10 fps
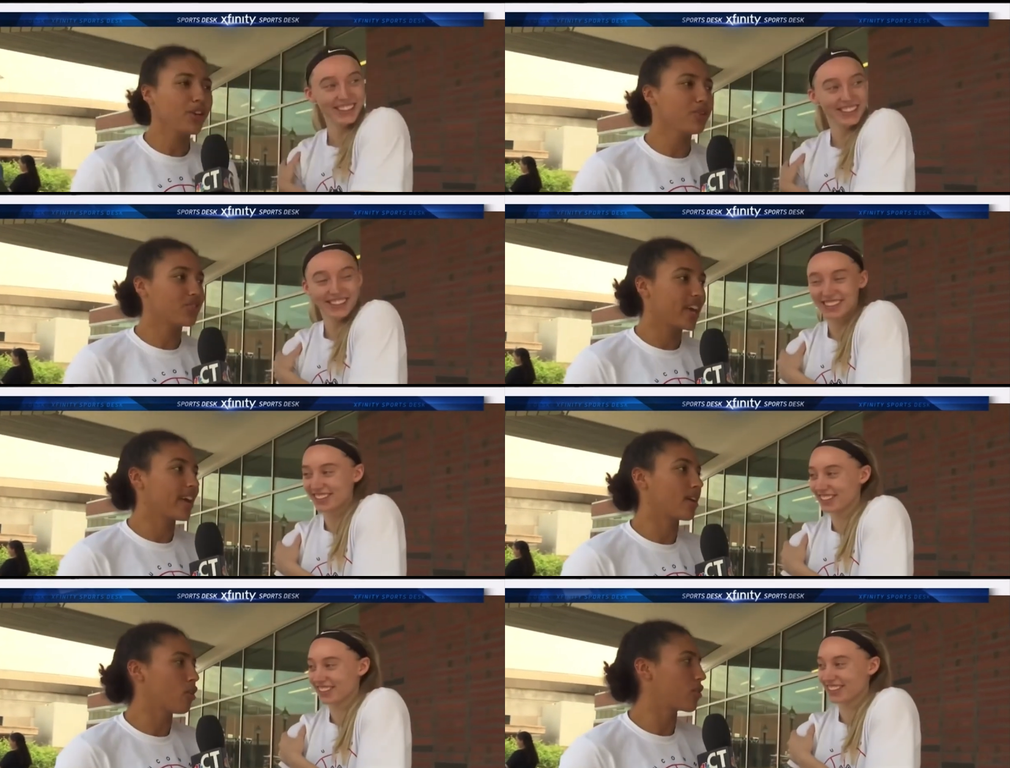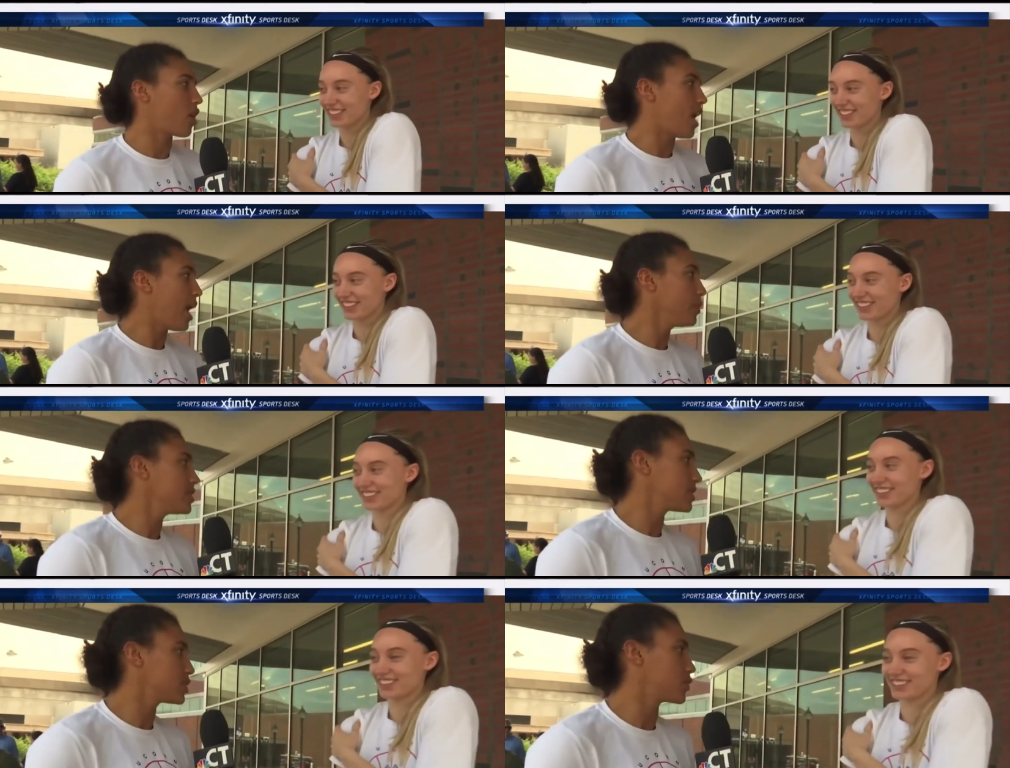Speaker 1: you think overall? How
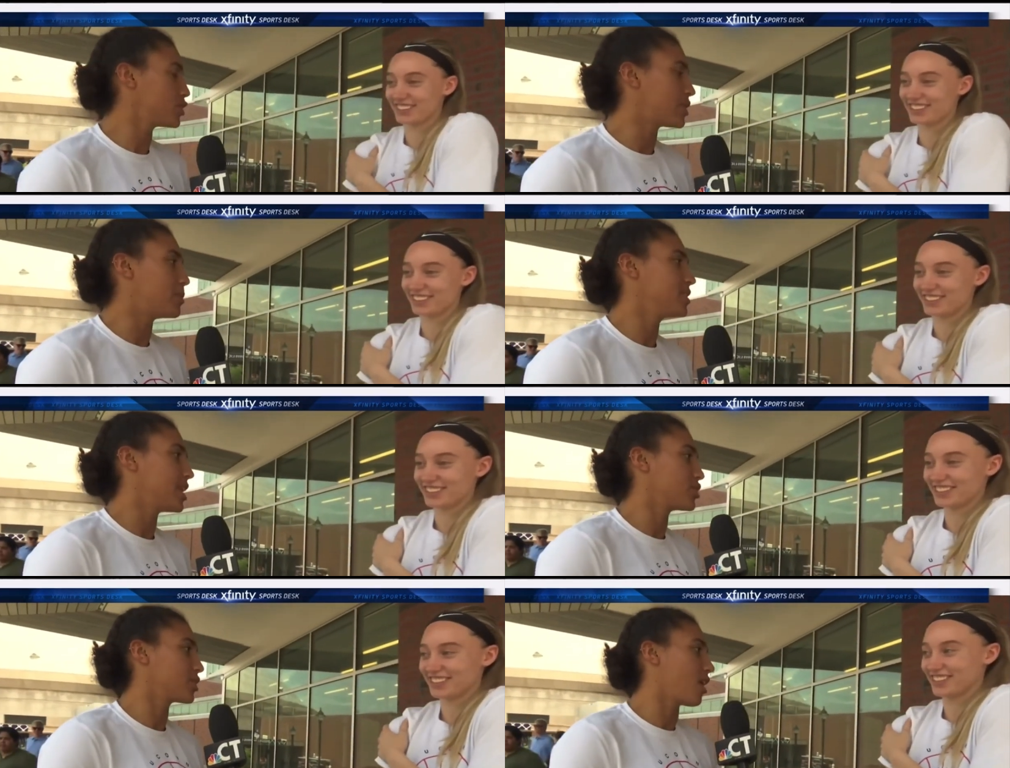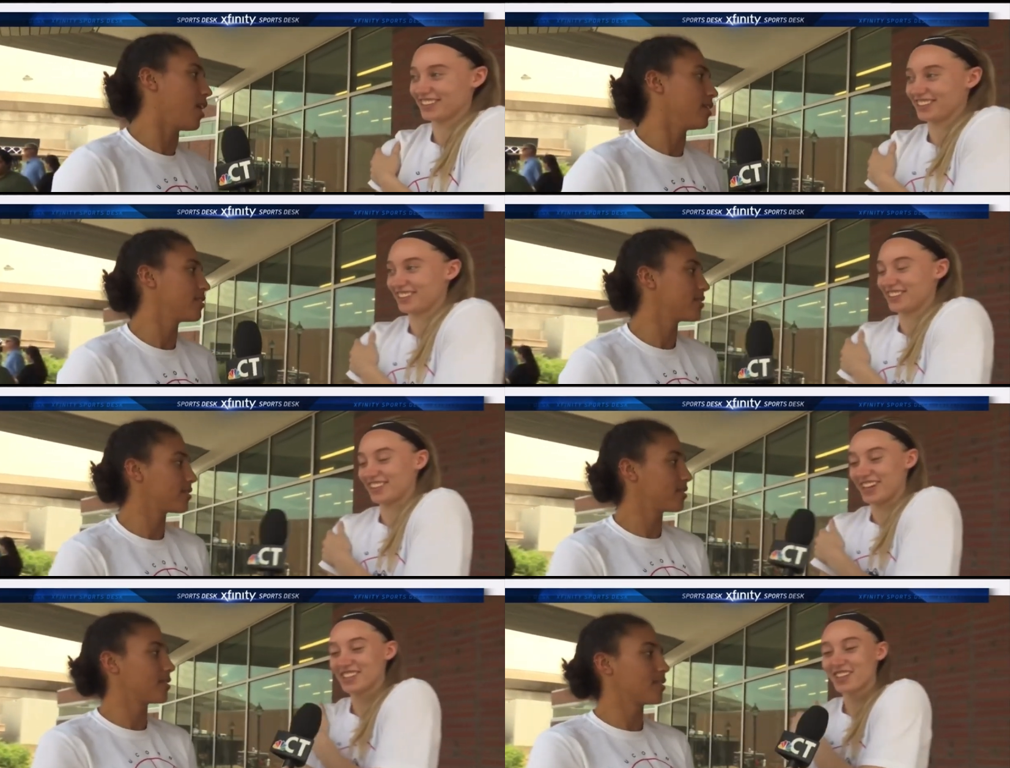is this first summer session gone?
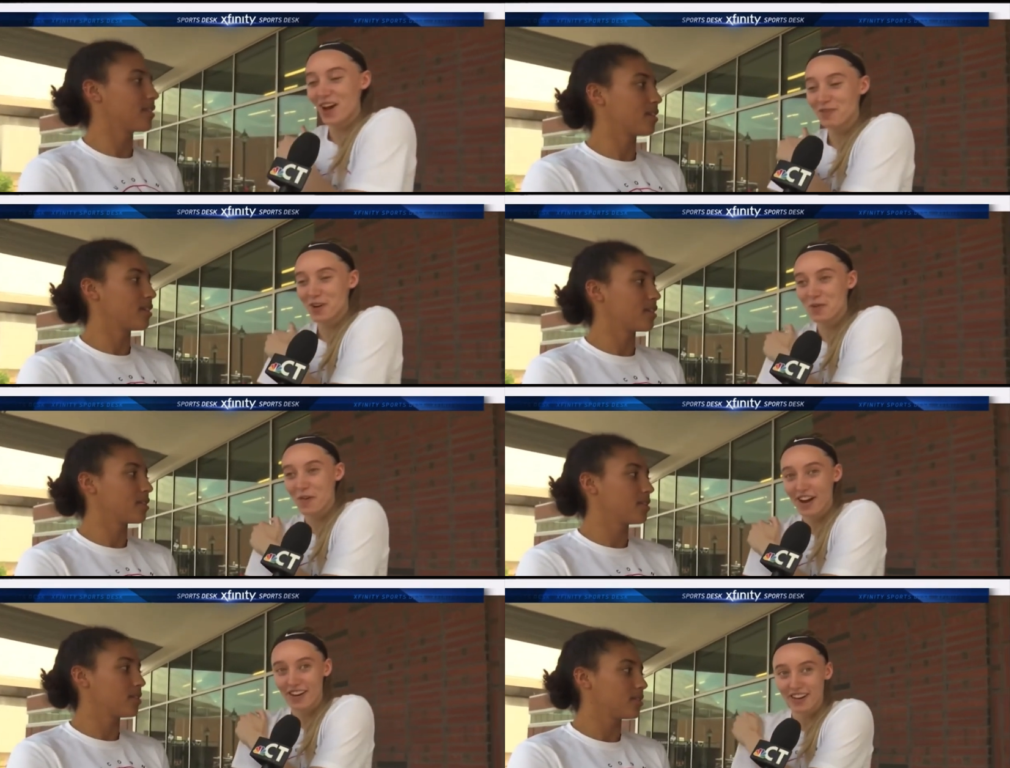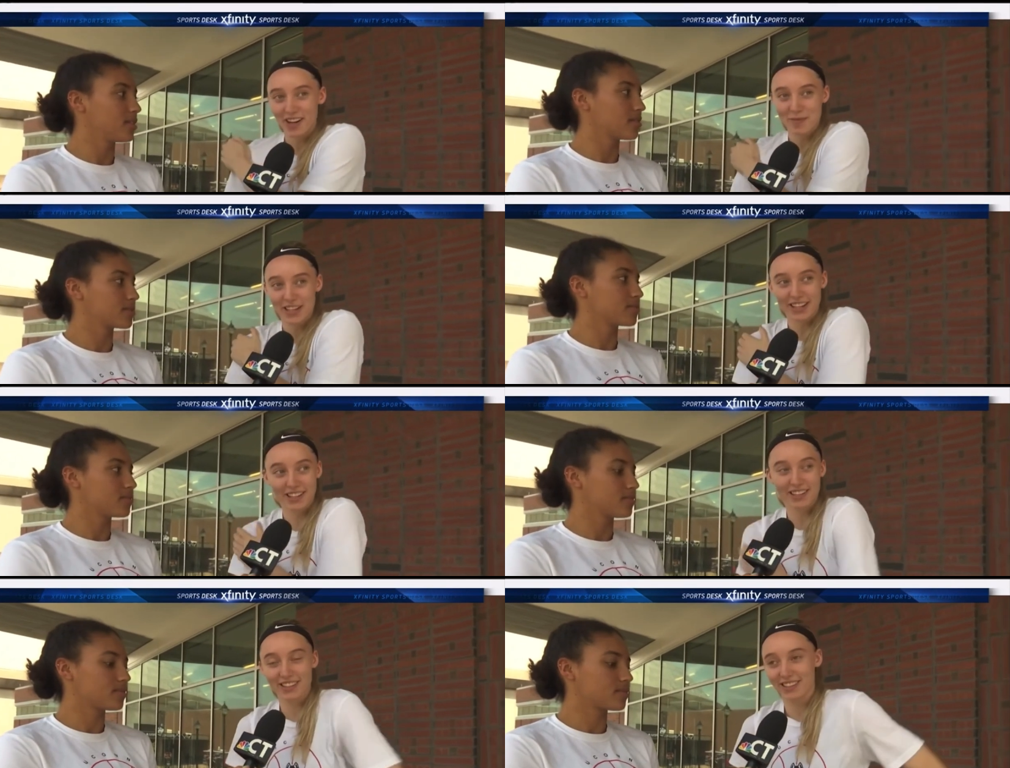
Speaker 2: It's gone pretty well. I
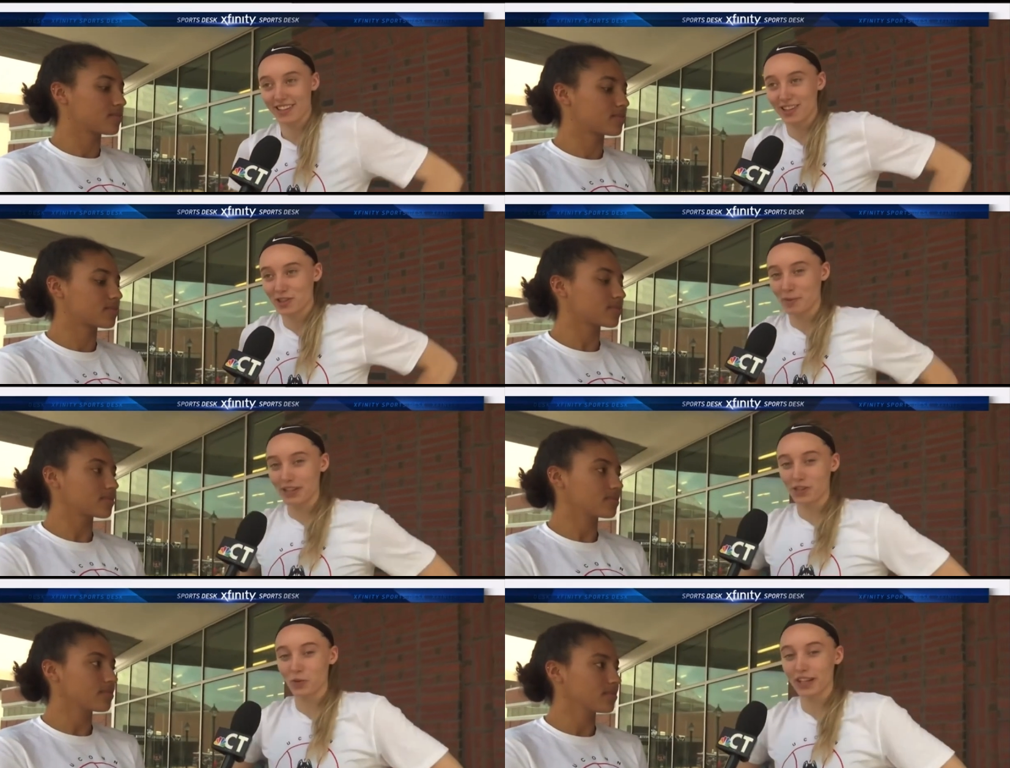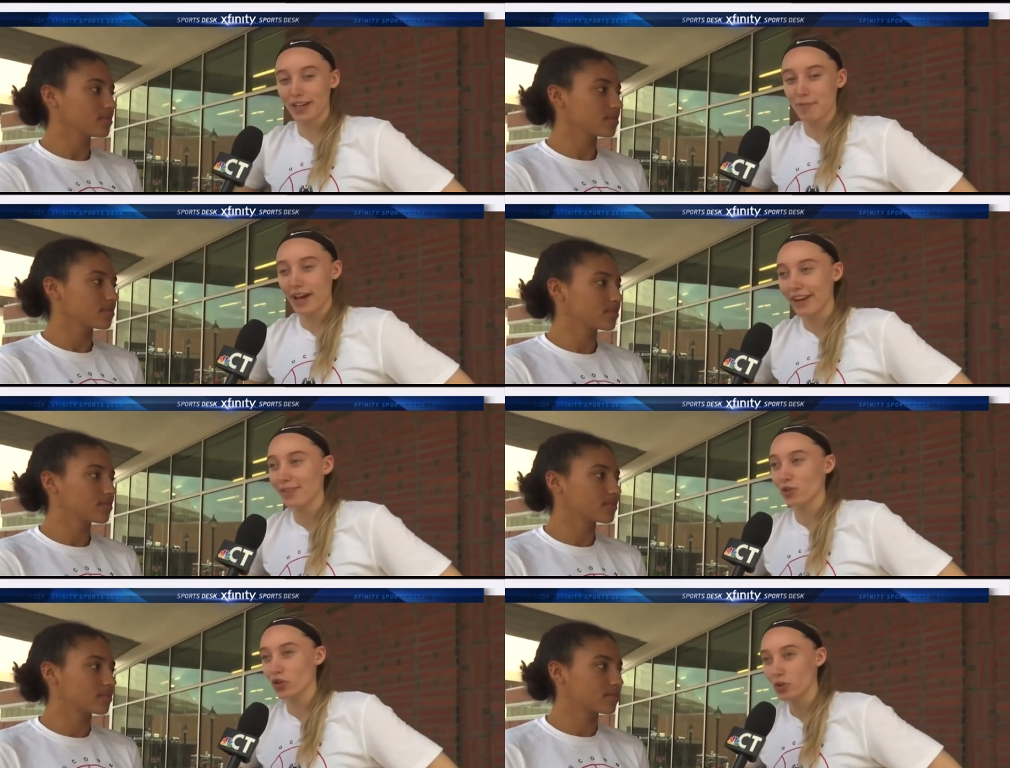mean, there's, it's a really
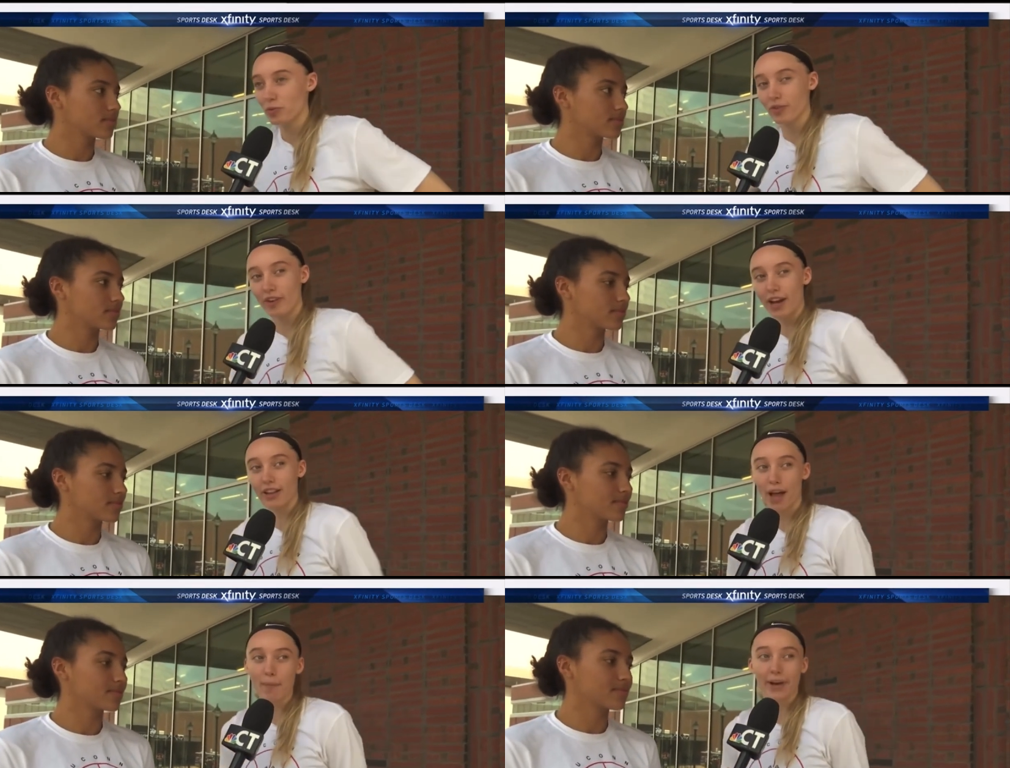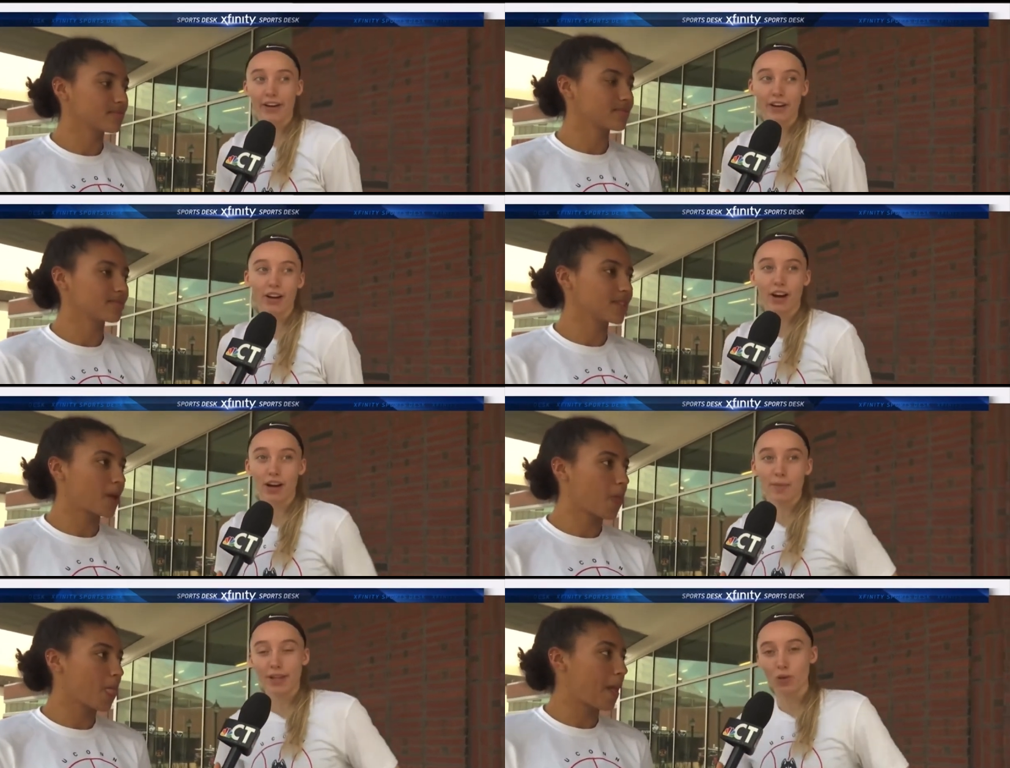competitive group. We've gotten a lot better
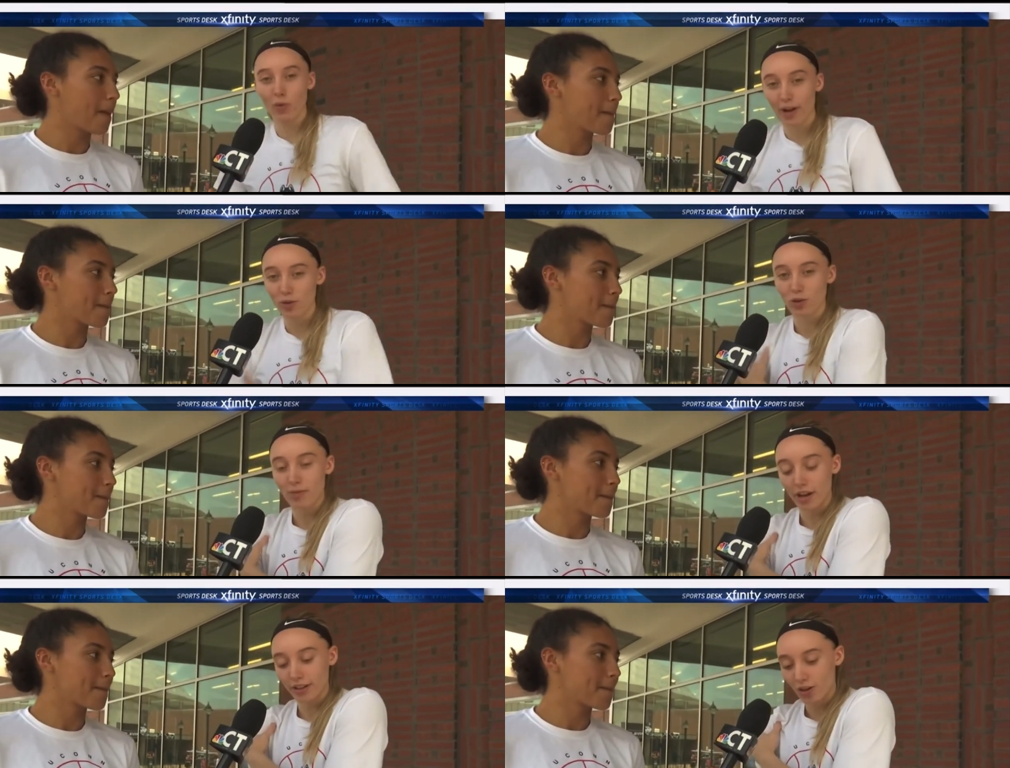um, in the weight room, on the